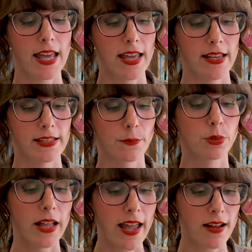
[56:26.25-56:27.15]
is
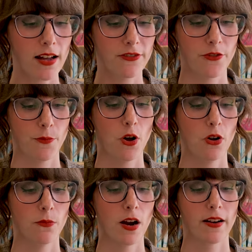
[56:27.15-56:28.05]
playing off of the
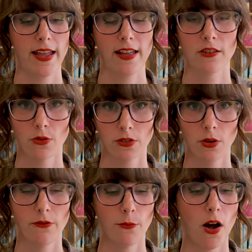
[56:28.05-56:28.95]
poem Archaic Torso
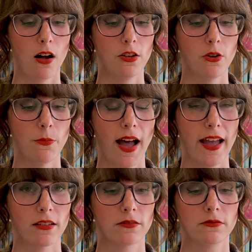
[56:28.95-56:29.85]
of Apollo
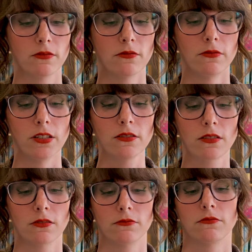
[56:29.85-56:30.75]
by Rilke,
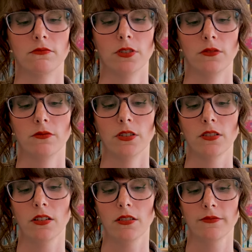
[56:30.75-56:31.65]
R
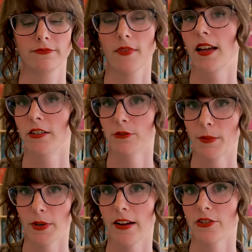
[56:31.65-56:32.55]
Rilke? I don't
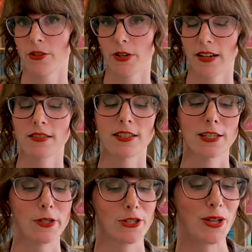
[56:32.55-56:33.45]
remember how she pronounced it. It's
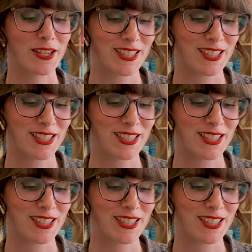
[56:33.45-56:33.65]
been too long